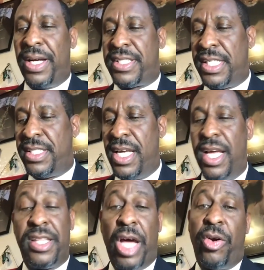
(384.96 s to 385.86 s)
buses
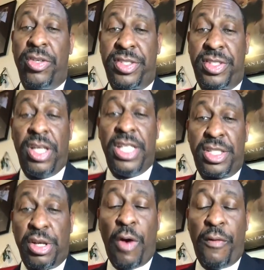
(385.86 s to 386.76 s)
that are still in
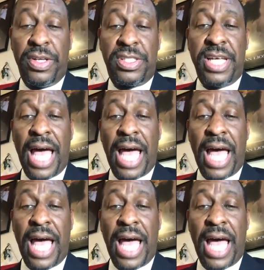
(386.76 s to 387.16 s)
service